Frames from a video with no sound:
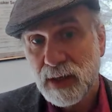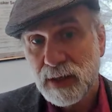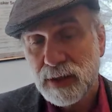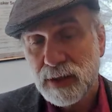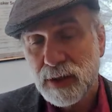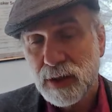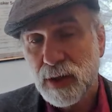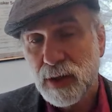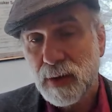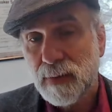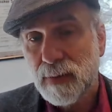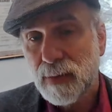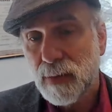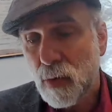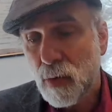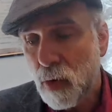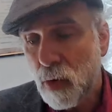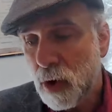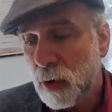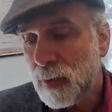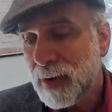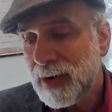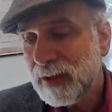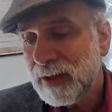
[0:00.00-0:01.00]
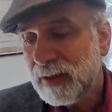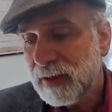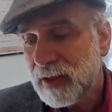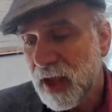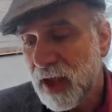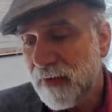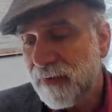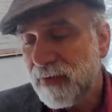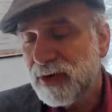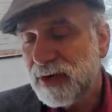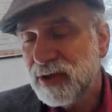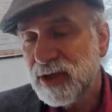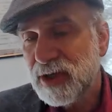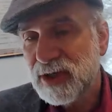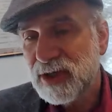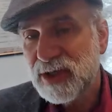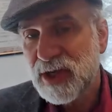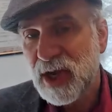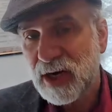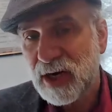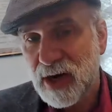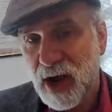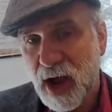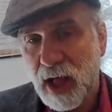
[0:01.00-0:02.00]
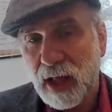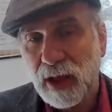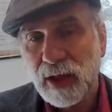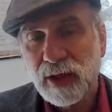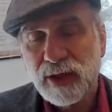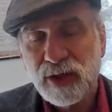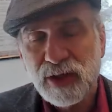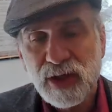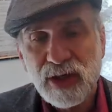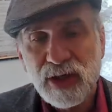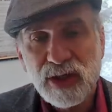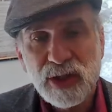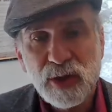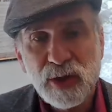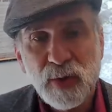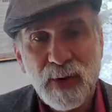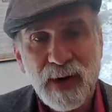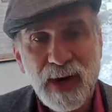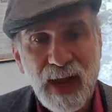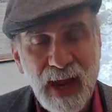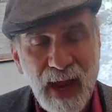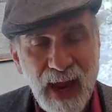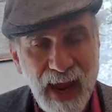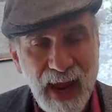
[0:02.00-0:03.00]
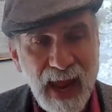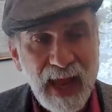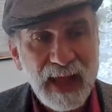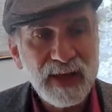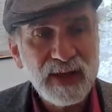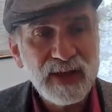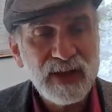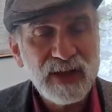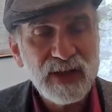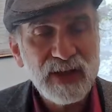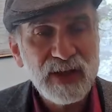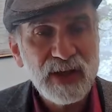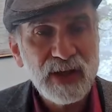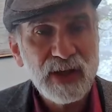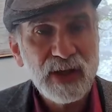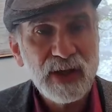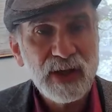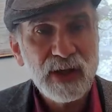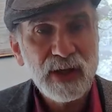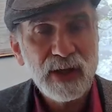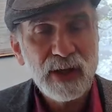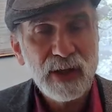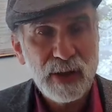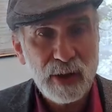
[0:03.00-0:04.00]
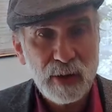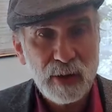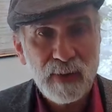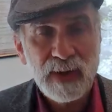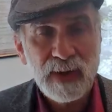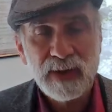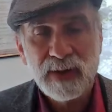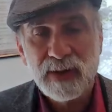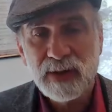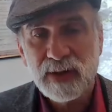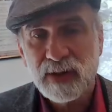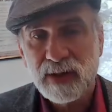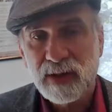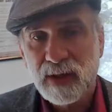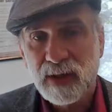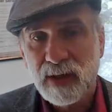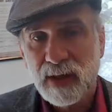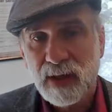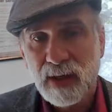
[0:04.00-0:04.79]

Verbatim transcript: So the more we leverage these technologies to enhance humans